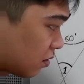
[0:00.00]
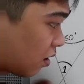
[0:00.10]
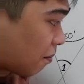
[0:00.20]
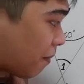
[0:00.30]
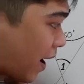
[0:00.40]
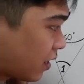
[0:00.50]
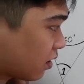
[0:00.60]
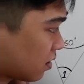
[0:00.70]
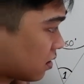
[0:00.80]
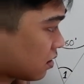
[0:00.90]
or
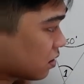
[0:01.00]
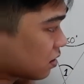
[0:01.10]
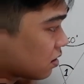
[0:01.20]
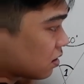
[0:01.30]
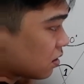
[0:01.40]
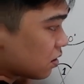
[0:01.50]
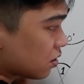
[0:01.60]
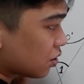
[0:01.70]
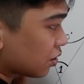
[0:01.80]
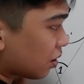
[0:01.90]
minus.
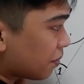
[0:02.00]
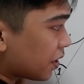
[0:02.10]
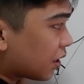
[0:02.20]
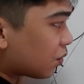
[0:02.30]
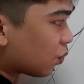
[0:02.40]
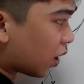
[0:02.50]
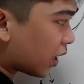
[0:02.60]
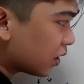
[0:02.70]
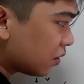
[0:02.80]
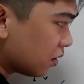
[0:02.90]
So the bigger
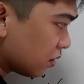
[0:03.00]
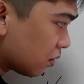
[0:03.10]
one